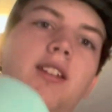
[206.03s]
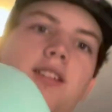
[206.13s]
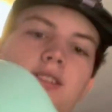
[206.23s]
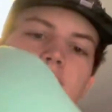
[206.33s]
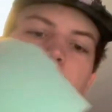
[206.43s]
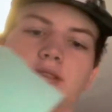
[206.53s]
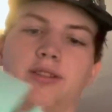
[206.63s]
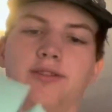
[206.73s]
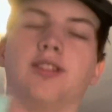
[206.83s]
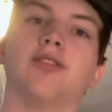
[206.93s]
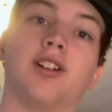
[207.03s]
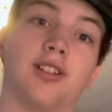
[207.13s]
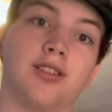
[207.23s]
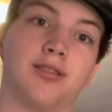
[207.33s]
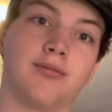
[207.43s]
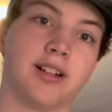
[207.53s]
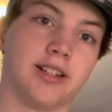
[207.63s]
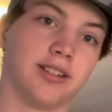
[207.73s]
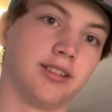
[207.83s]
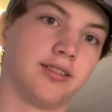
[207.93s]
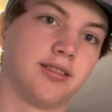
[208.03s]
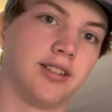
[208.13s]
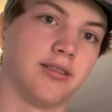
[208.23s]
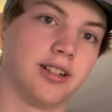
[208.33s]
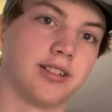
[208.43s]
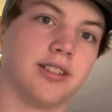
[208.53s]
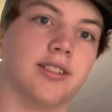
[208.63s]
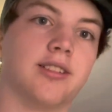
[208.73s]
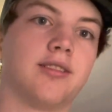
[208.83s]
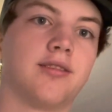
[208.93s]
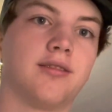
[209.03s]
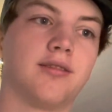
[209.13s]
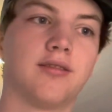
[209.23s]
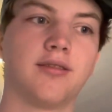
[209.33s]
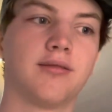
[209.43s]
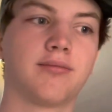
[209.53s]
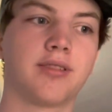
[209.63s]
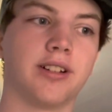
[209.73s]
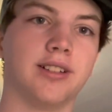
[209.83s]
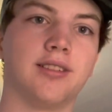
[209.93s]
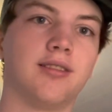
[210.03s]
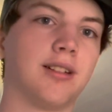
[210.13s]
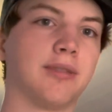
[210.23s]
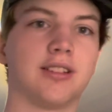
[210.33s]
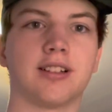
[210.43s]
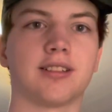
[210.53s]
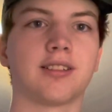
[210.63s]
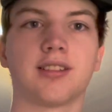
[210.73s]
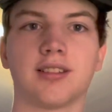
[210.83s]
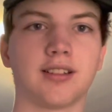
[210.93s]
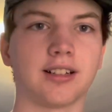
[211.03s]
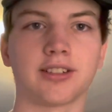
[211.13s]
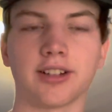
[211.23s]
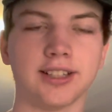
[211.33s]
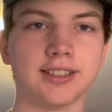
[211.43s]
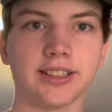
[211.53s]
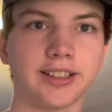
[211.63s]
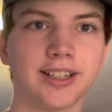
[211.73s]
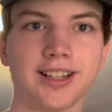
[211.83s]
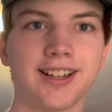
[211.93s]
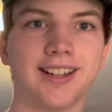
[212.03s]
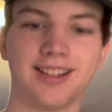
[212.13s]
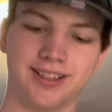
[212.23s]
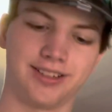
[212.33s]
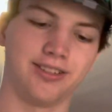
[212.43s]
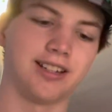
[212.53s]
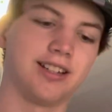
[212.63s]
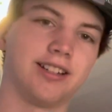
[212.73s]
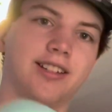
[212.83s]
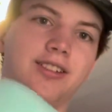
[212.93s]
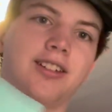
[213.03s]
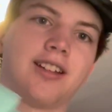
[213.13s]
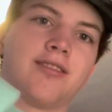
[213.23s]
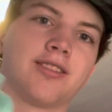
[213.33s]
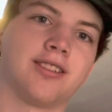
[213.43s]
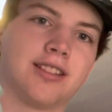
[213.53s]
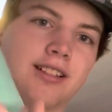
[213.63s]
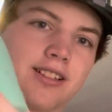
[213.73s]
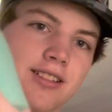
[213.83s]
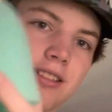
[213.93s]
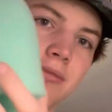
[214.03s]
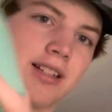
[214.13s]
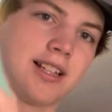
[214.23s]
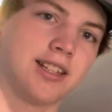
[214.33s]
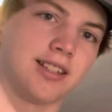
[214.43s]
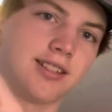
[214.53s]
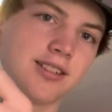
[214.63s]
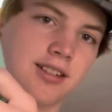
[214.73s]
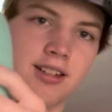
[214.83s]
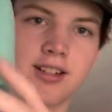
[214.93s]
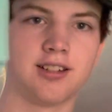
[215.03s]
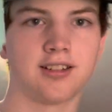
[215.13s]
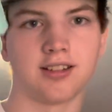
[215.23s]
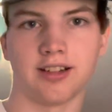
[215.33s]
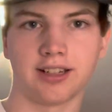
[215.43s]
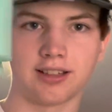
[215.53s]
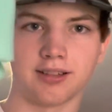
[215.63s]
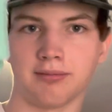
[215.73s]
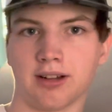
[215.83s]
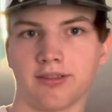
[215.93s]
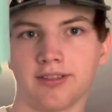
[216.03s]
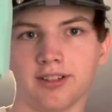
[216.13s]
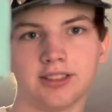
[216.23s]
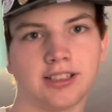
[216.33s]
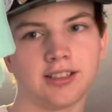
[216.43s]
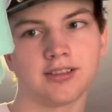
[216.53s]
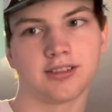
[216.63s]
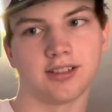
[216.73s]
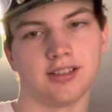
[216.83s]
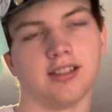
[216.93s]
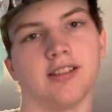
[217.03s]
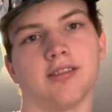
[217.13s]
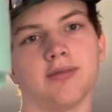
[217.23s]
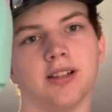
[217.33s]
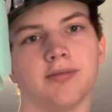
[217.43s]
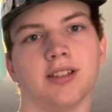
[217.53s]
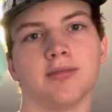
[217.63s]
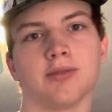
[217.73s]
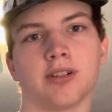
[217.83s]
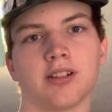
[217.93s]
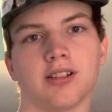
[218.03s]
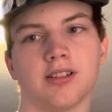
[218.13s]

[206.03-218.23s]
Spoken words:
So if you follow my directions I mean, they're not crazy. You get a result that looks something like this. So now you got the mouth filled in, and now the puppet is more,